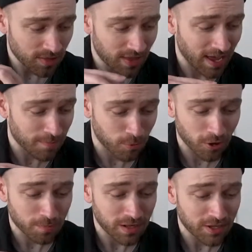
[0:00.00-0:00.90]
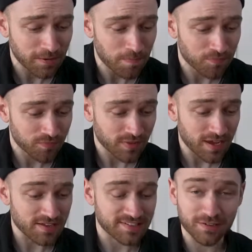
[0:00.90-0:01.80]
That pork belly
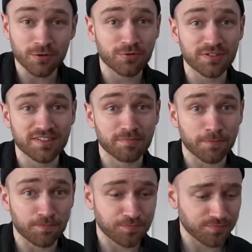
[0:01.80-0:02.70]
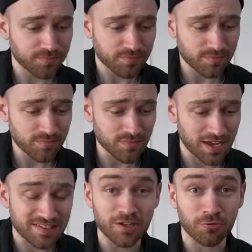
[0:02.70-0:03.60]
is so crisp.
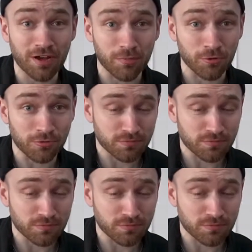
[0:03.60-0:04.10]
It's incredible.